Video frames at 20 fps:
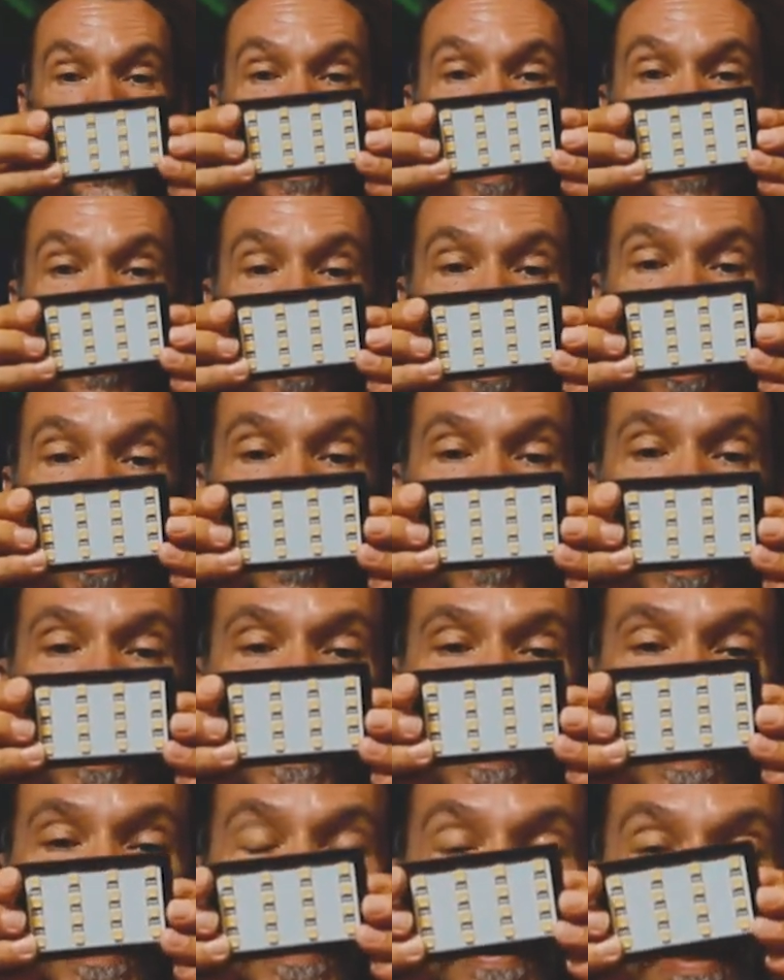There we go.
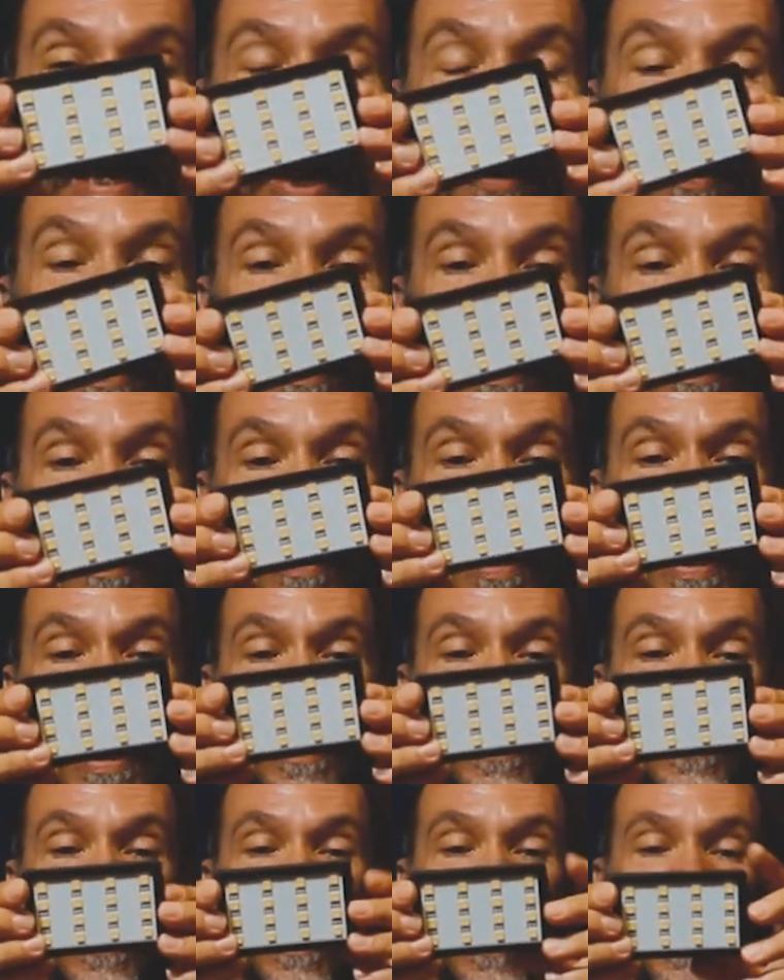That is our
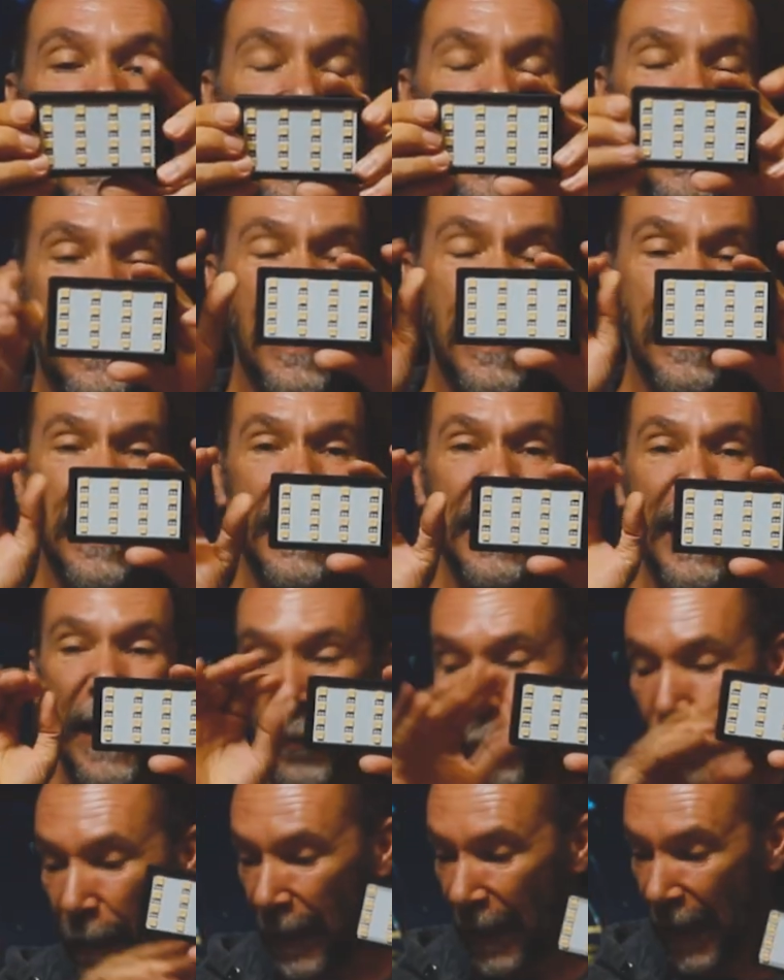light
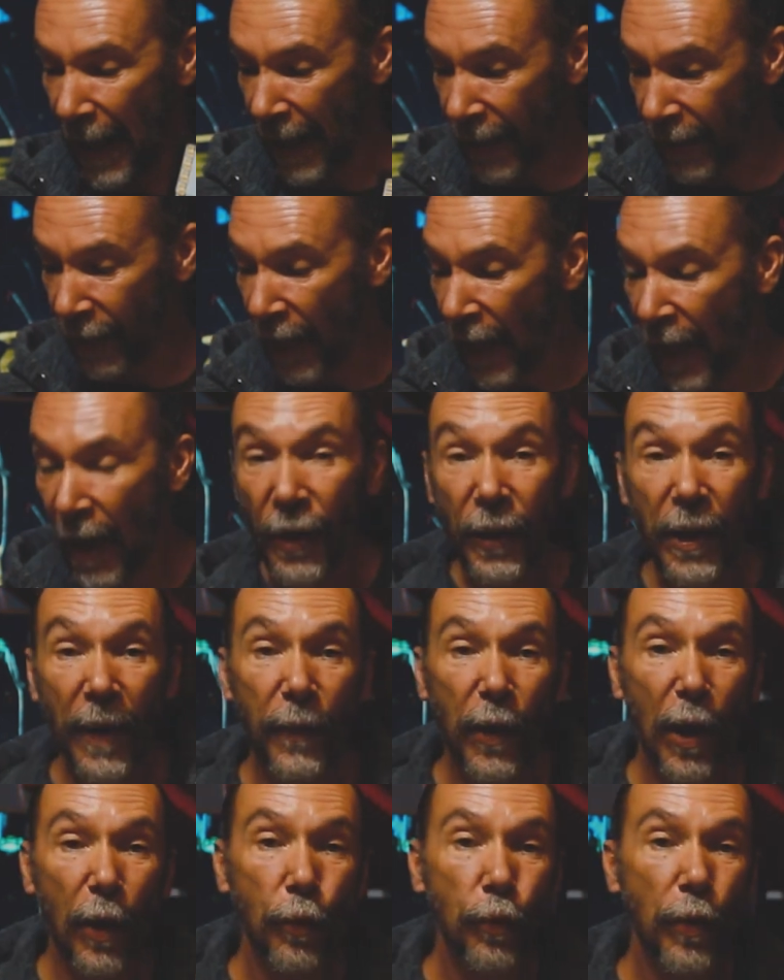1600 Lux. To
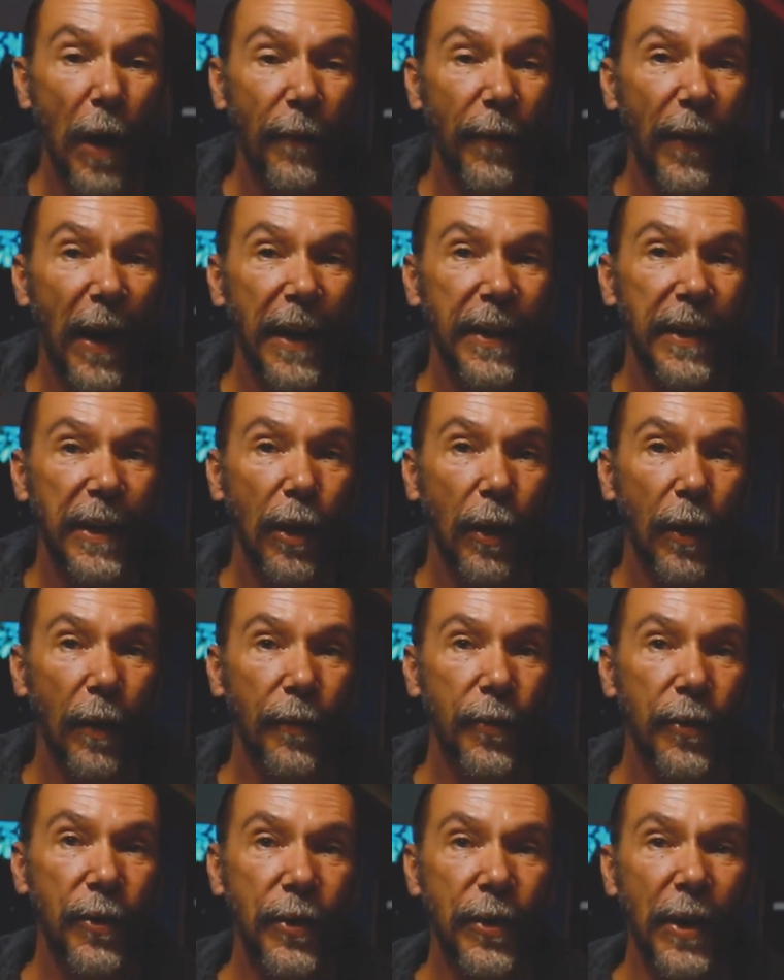give you a rough idea
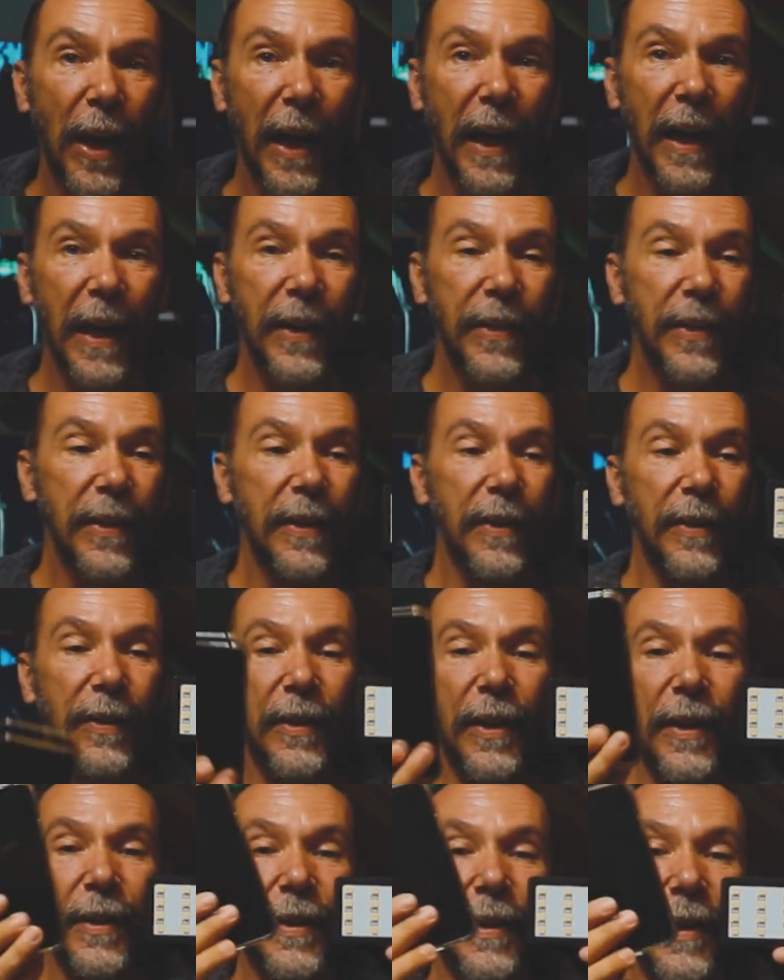of size,
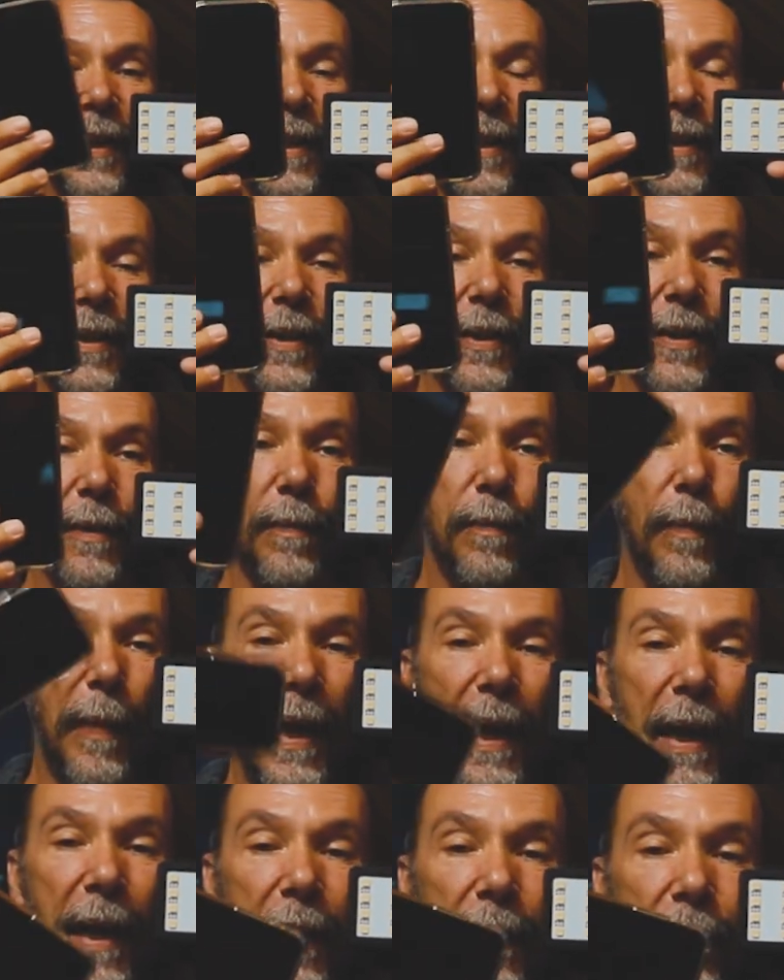this is
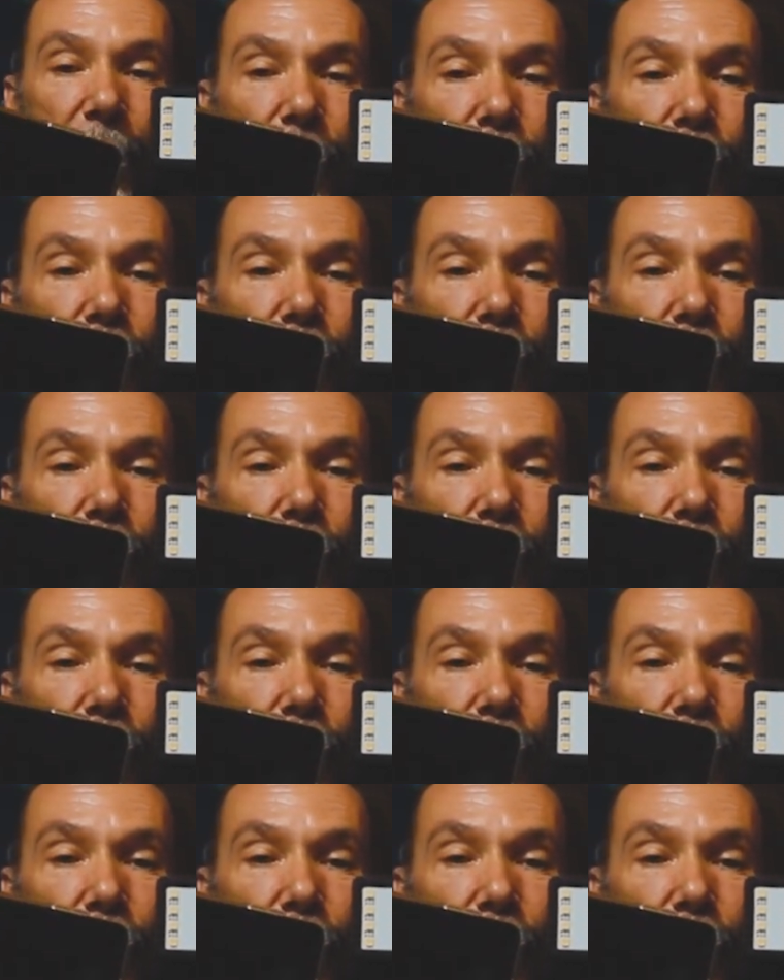my...